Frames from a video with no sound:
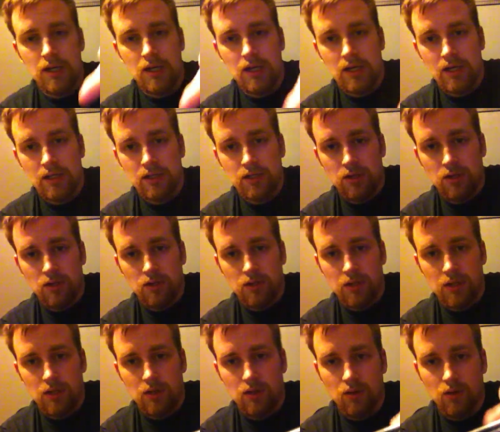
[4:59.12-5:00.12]
and I turned
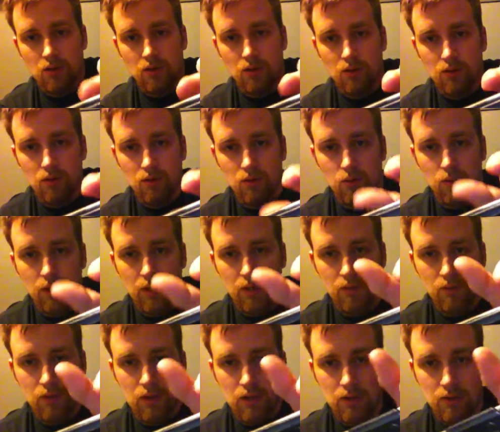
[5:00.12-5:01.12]
it all the way
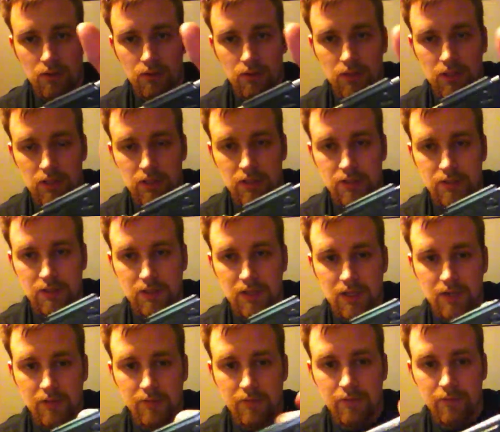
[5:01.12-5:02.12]
around
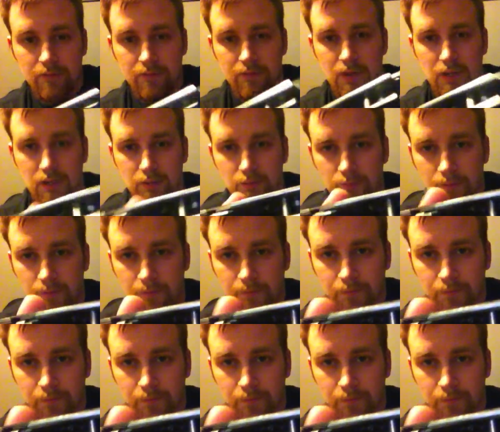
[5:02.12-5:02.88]
inside of the frame.